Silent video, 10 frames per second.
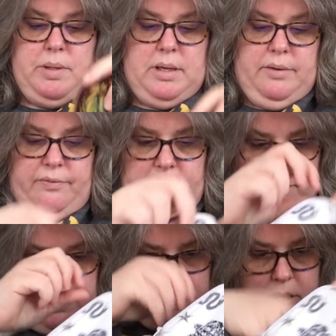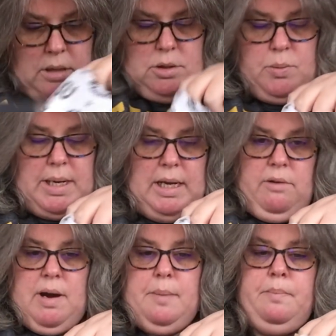with a
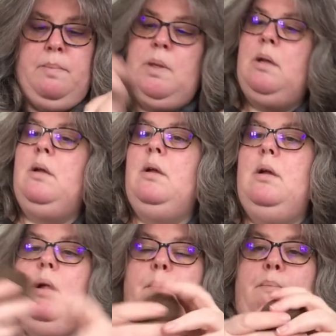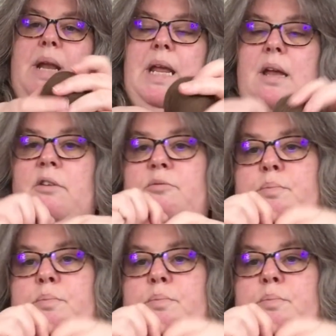20-gram mini of